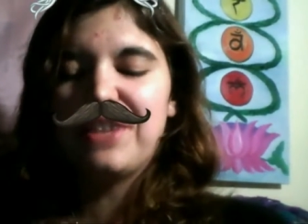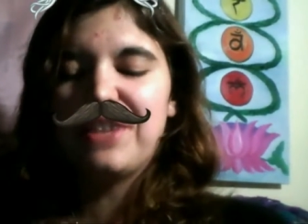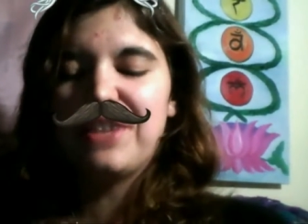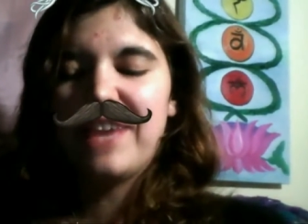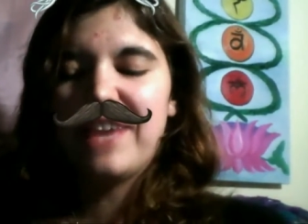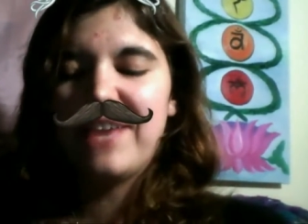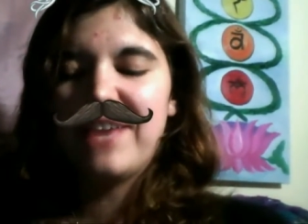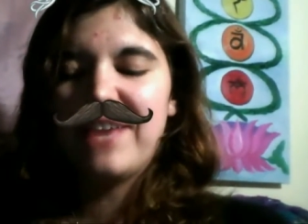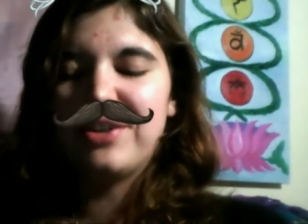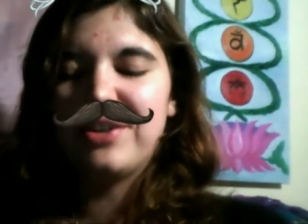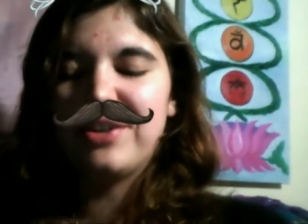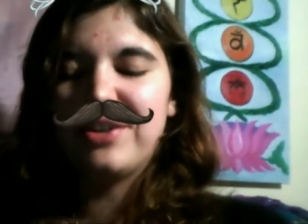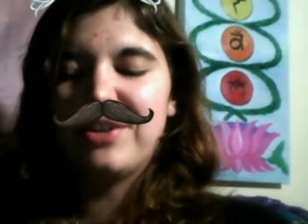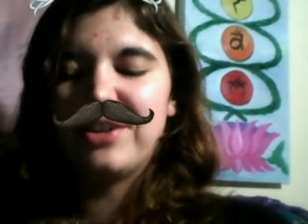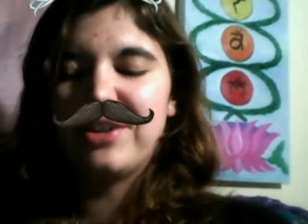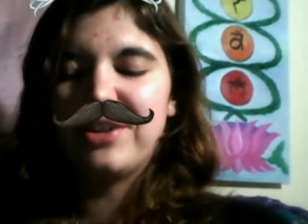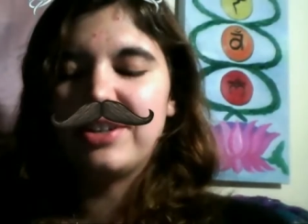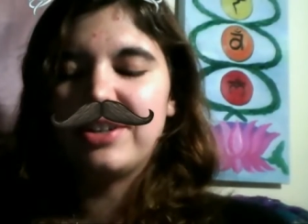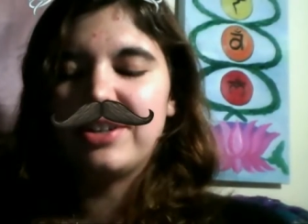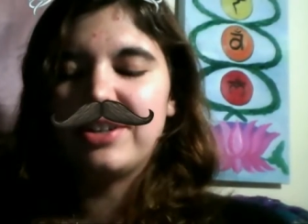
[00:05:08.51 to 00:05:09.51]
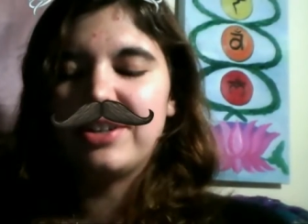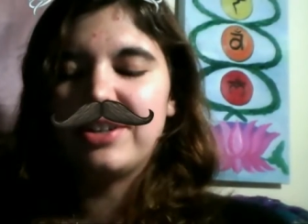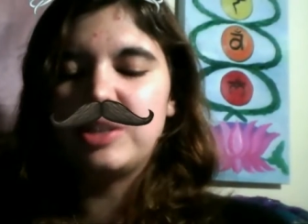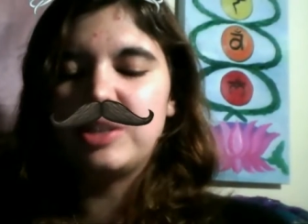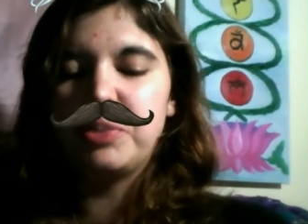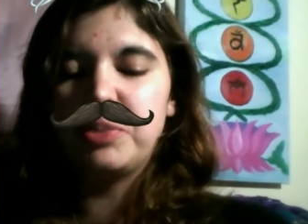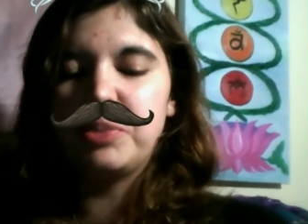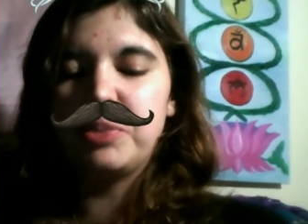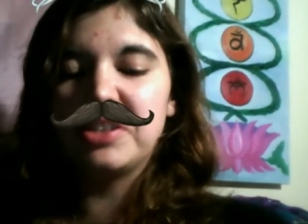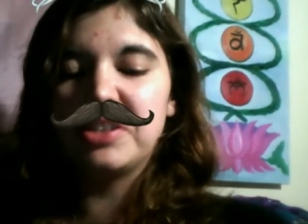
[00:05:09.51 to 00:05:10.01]
I have a, a
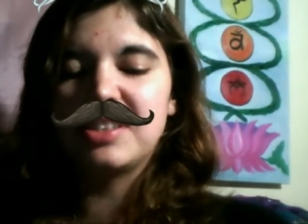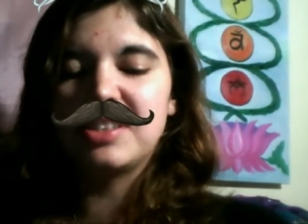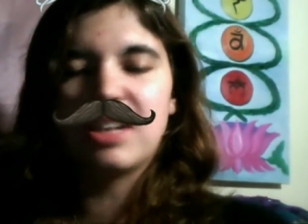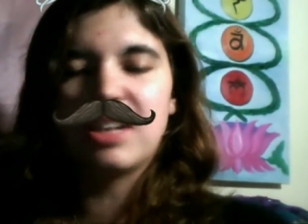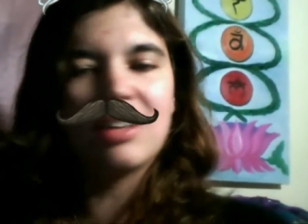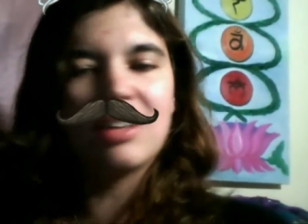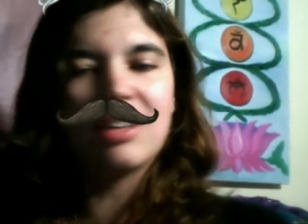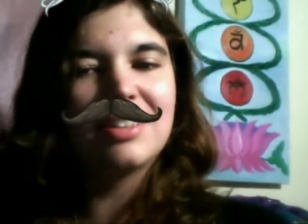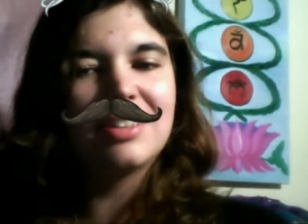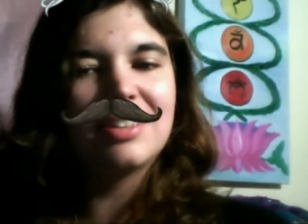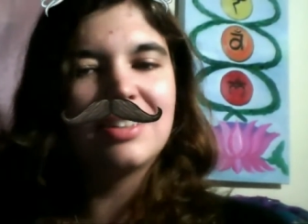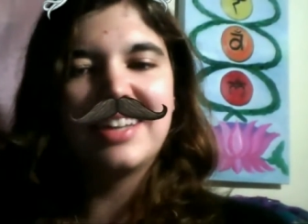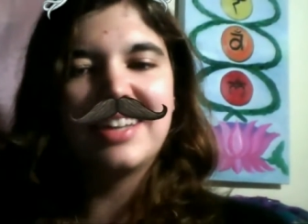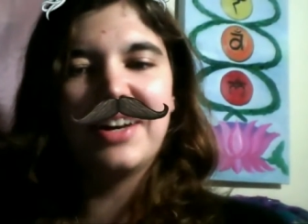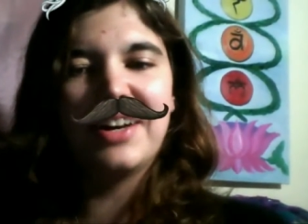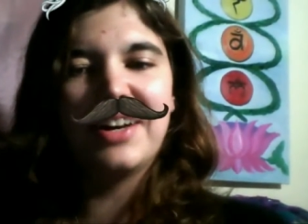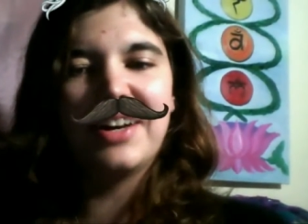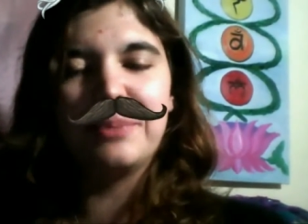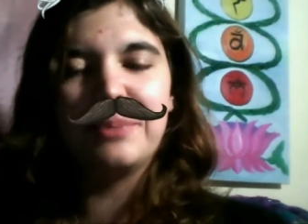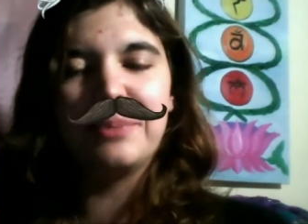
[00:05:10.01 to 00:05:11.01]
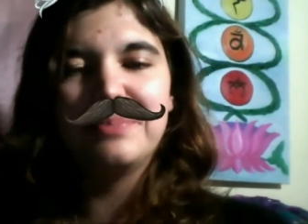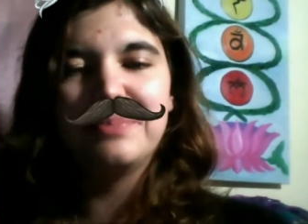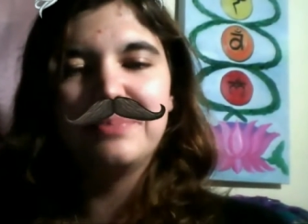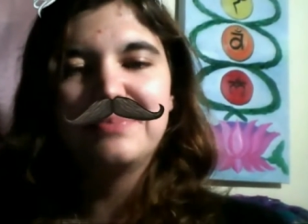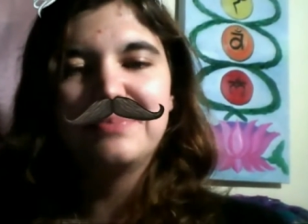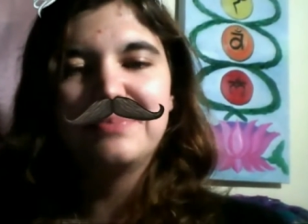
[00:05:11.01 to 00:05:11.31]
spirit skunk um,